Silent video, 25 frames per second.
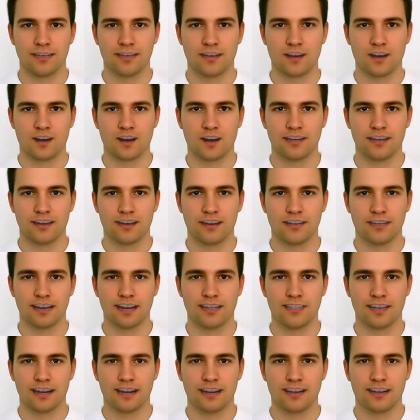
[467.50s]
In order
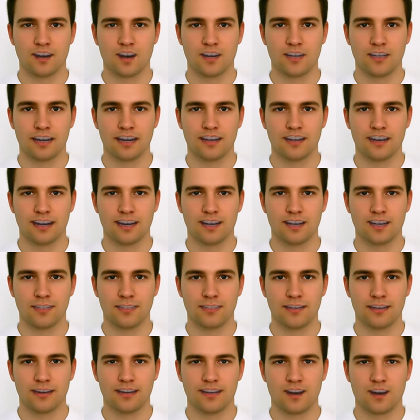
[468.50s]
for these two
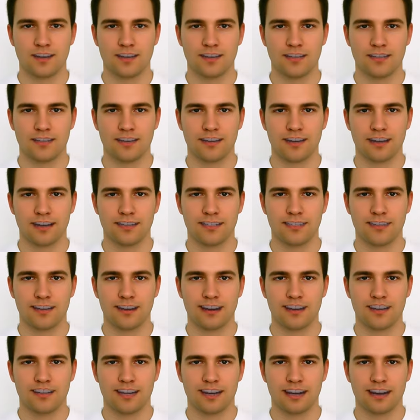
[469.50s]
definitions to apply in
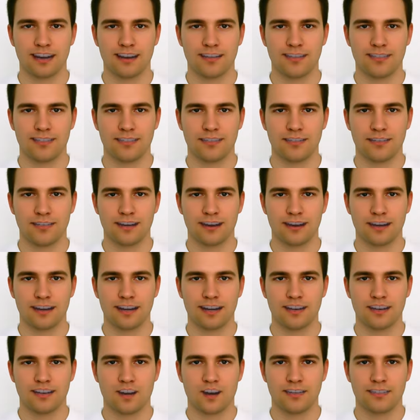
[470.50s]
this case, the
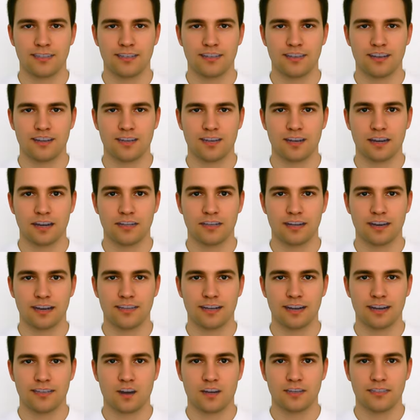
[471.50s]
state would have to take
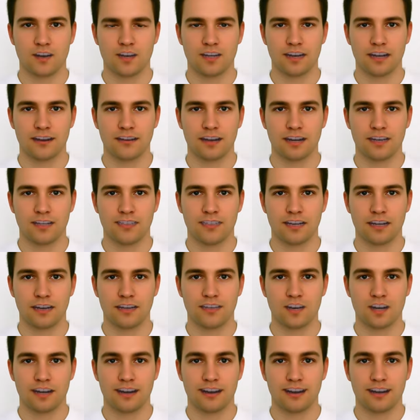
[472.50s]
up the position that the
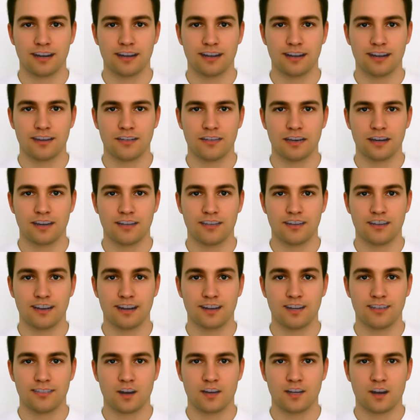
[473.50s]
exercise of a
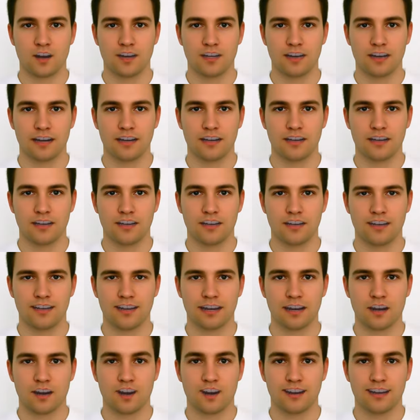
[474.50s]
constitutional right
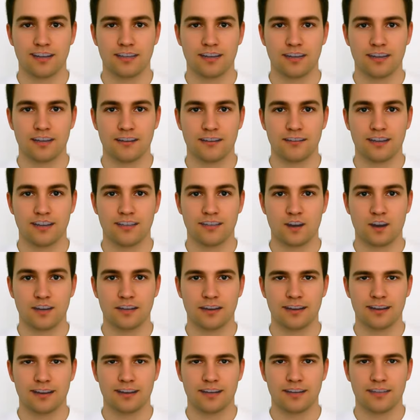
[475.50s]
to use the public
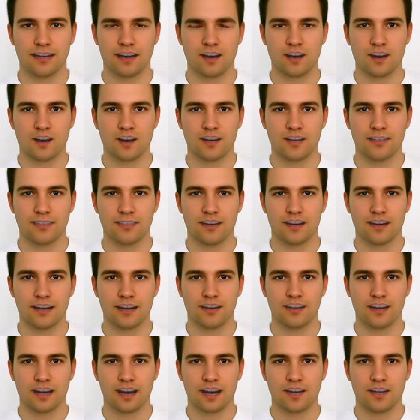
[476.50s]
roads in the
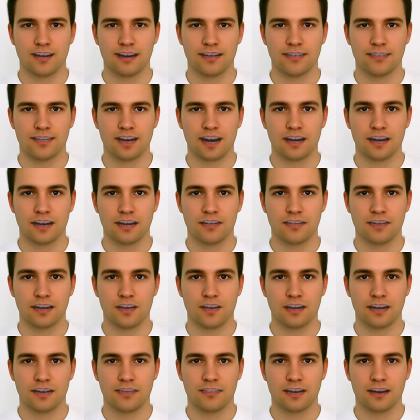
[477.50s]
ordinary course of life
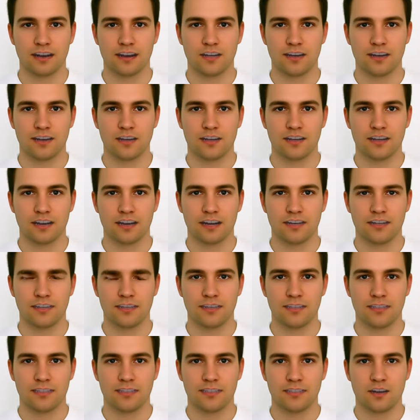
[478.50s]
and business is
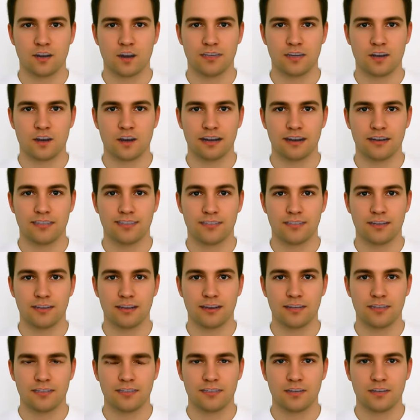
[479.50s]
illegal, a trespass,